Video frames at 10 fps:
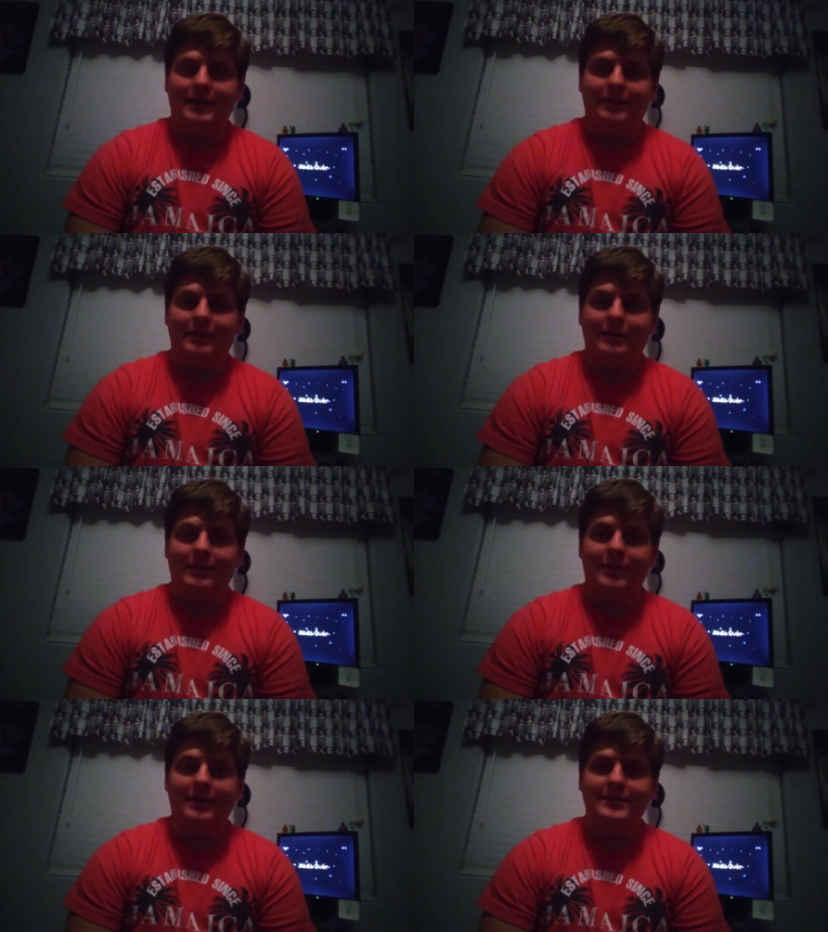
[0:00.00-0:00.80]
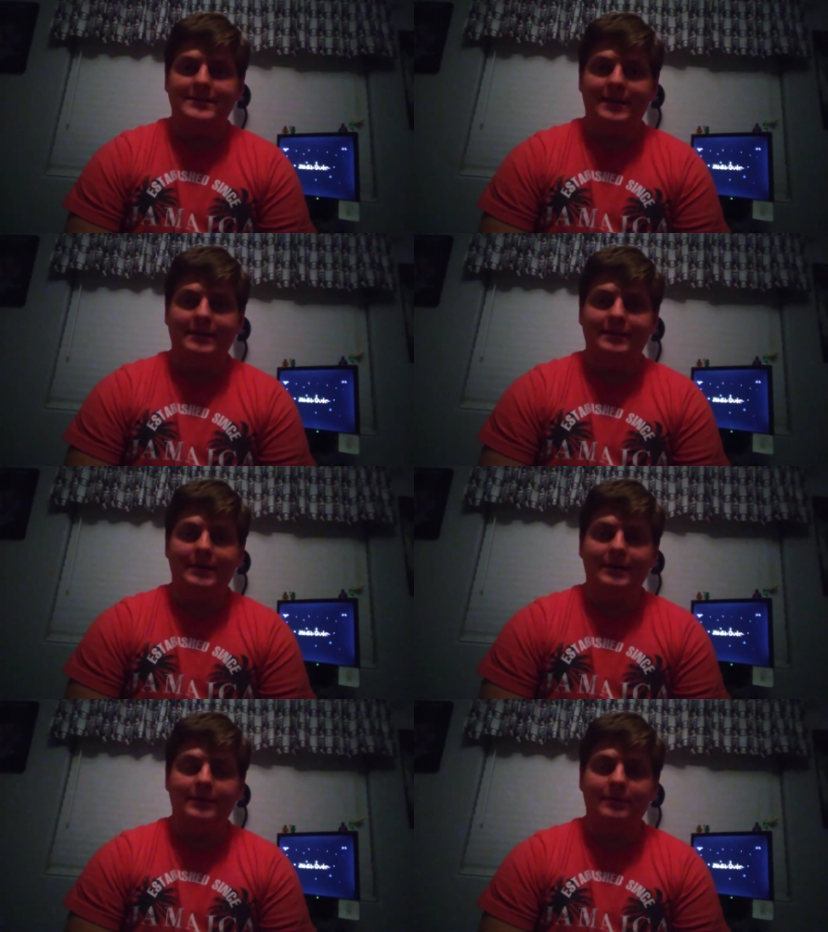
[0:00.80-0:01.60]
other than thank you, Stan
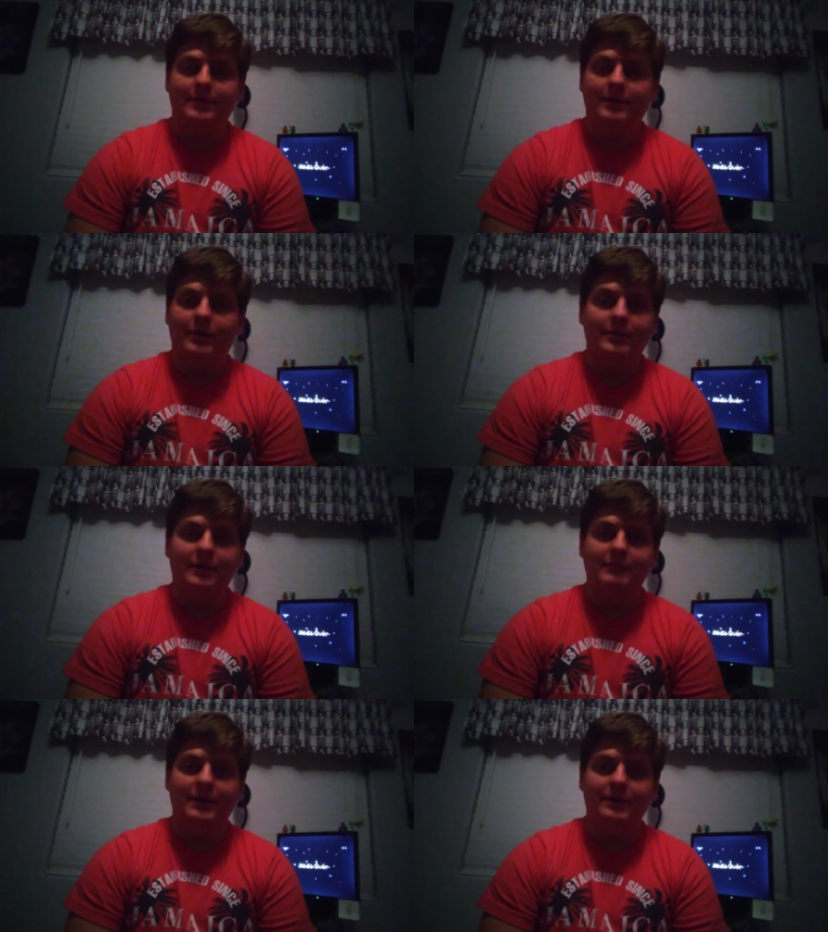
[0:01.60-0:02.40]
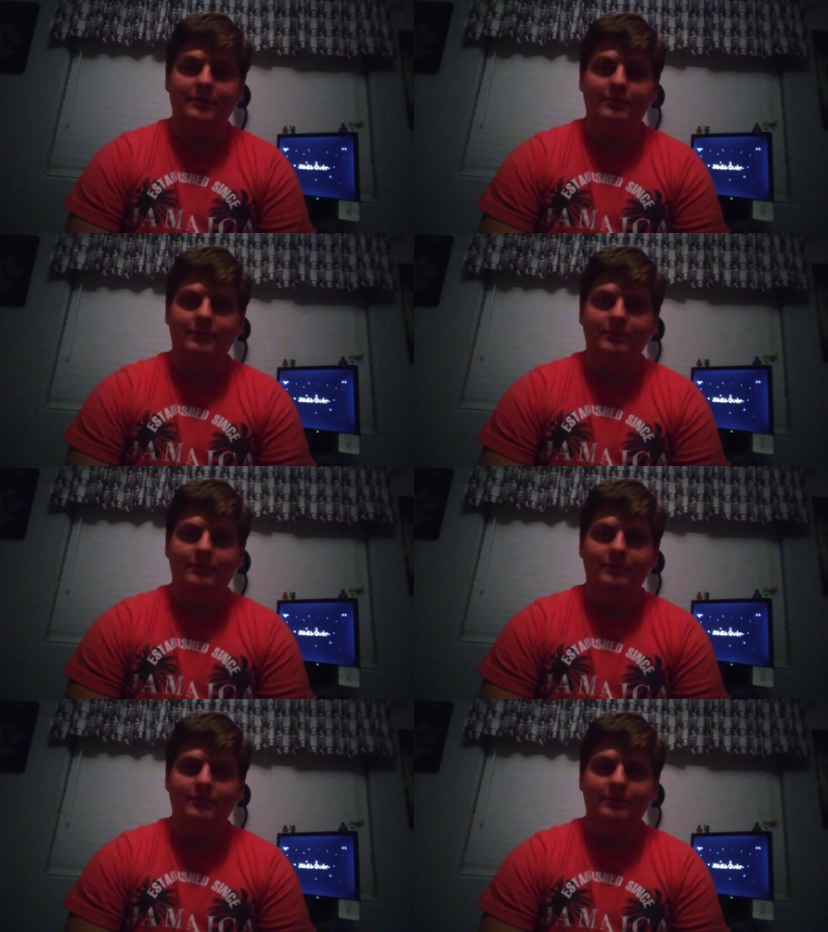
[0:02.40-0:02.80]
Lee, for all you have done